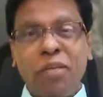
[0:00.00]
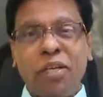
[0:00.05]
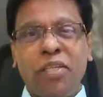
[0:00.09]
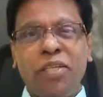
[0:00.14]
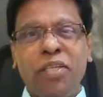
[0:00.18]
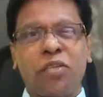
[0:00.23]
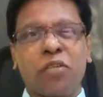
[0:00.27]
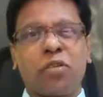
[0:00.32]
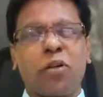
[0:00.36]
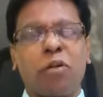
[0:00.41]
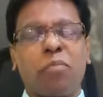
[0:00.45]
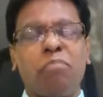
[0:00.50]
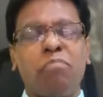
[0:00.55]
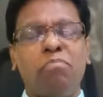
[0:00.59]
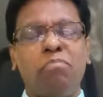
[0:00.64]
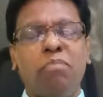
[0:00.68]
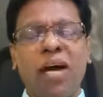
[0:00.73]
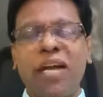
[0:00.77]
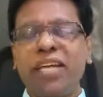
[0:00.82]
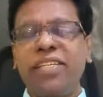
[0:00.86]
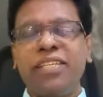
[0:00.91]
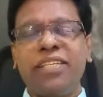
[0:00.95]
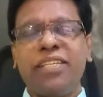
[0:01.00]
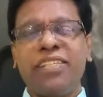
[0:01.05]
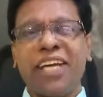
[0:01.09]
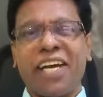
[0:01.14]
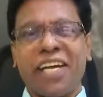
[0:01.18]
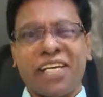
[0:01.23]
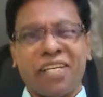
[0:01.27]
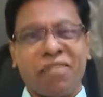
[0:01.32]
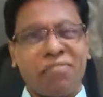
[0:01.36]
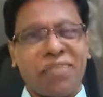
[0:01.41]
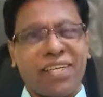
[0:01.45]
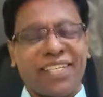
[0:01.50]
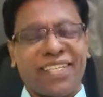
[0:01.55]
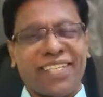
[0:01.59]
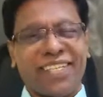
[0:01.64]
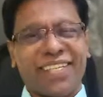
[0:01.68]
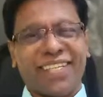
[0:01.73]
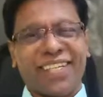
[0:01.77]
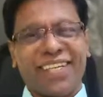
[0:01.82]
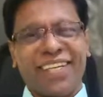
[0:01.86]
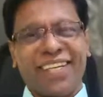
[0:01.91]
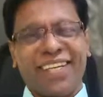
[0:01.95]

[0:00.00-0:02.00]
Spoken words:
to Indian Stock Mind Dynamics.